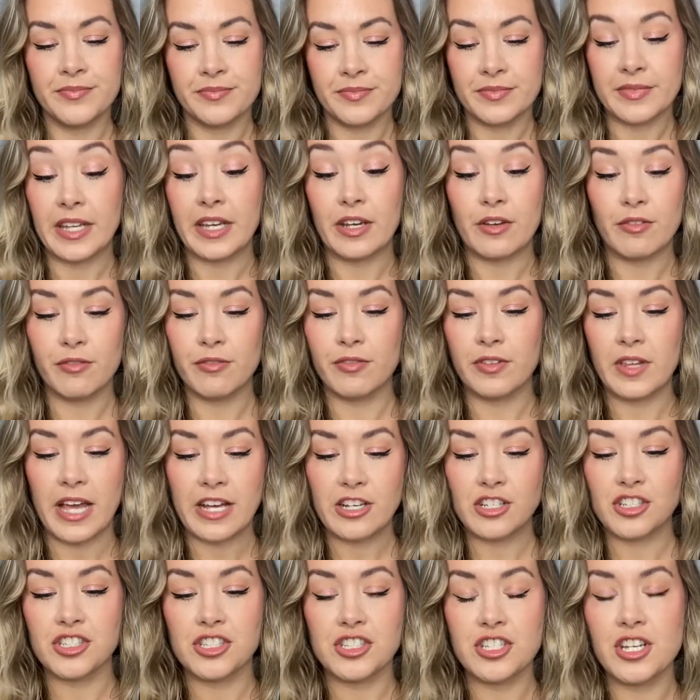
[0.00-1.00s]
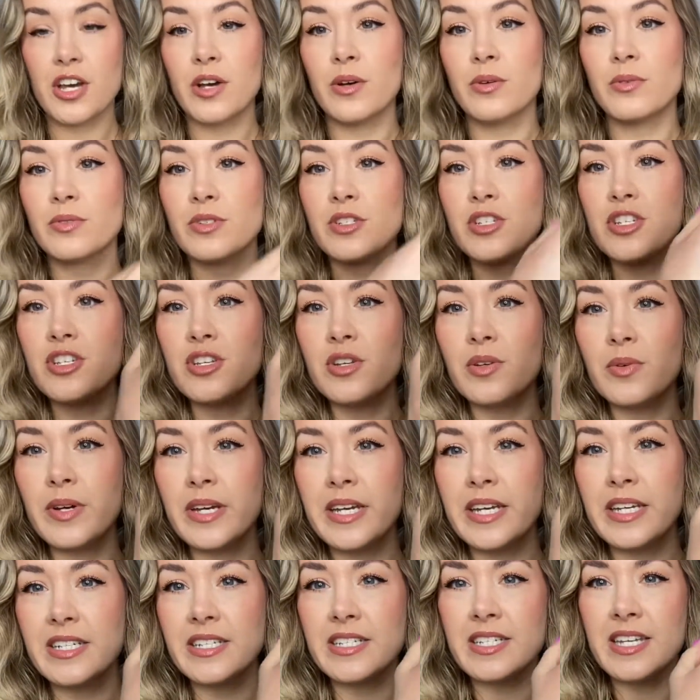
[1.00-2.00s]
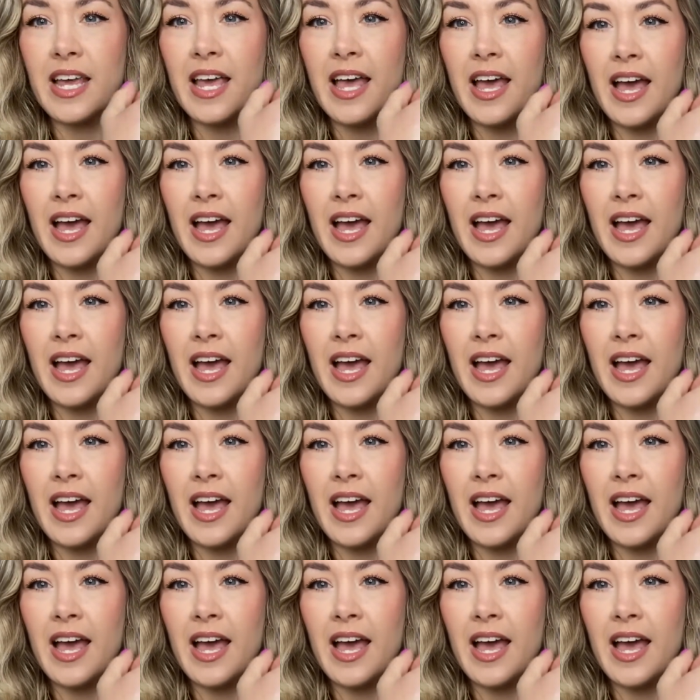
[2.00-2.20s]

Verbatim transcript: like flesh tone to it.